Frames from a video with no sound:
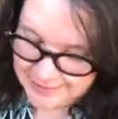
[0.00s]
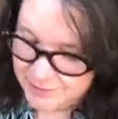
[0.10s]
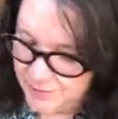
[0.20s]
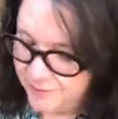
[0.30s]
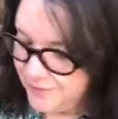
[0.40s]

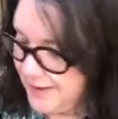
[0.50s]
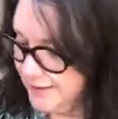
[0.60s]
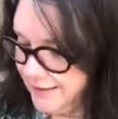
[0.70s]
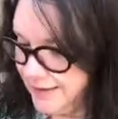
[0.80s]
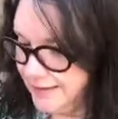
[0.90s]
so I
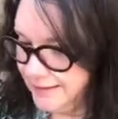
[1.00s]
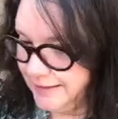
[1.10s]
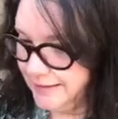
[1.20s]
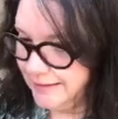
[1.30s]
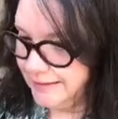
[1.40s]
finally kind of
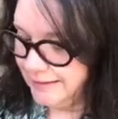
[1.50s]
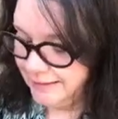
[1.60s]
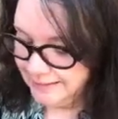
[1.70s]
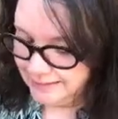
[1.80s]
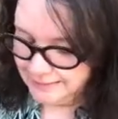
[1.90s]
like,
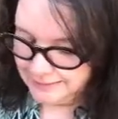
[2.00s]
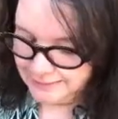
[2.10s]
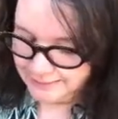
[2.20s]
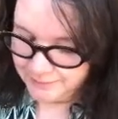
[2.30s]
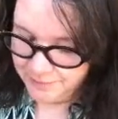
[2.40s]

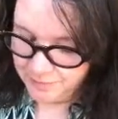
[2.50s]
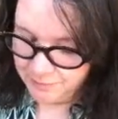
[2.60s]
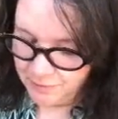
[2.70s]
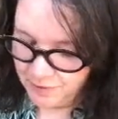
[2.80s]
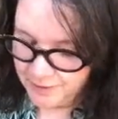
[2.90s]
we've
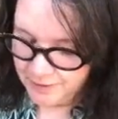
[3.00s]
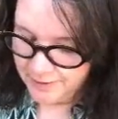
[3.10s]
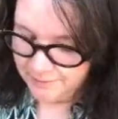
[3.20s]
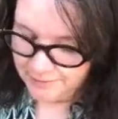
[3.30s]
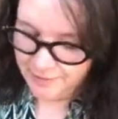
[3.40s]
been
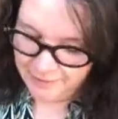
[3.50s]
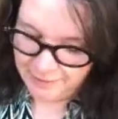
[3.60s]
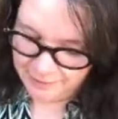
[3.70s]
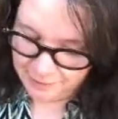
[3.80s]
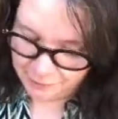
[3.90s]
walking for
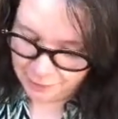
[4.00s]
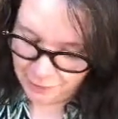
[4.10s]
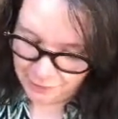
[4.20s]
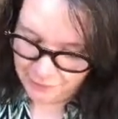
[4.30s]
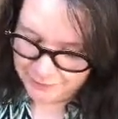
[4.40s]
a
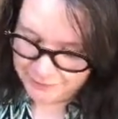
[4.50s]
long